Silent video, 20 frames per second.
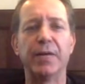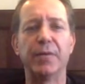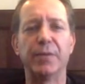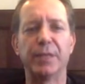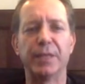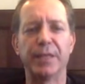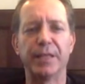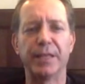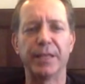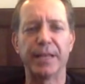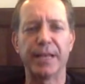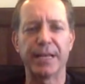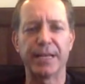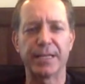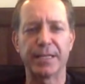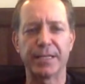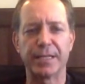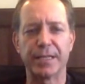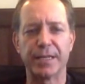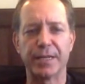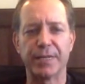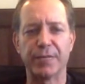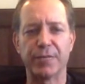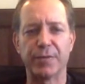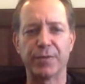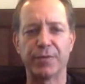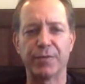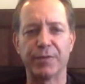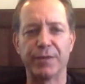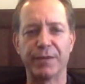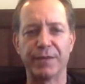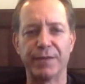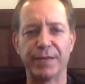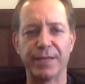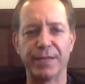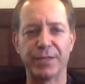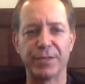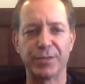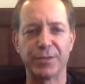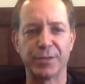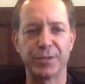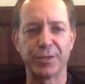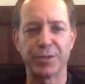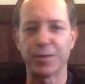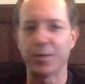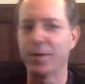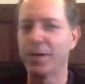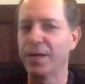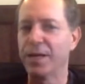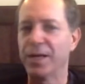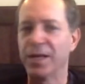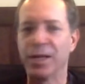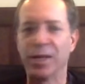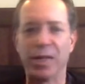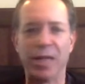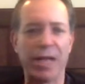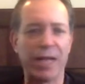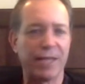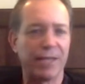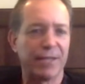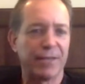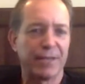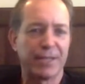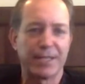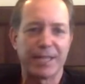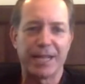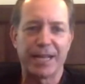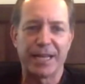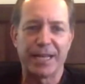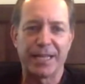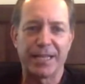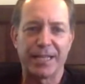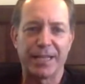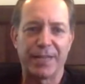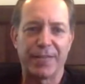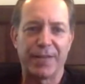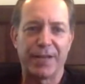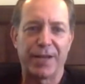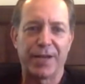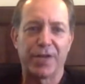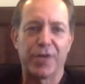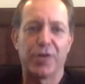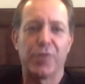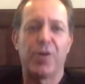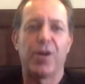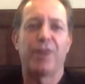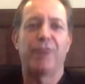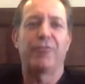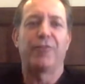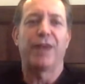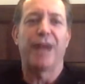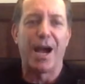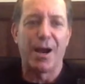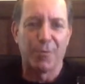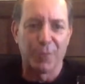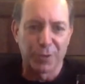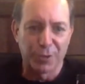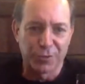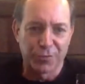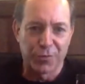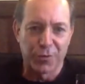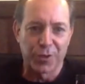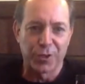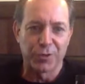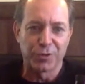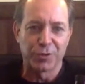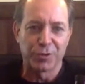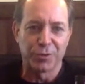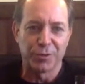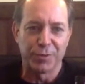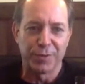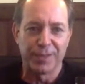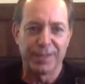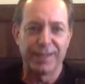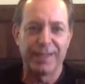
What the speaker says: within the next 45 days, Stuart. So lots of exciting stuff. I could go on for hours for you, Stuart.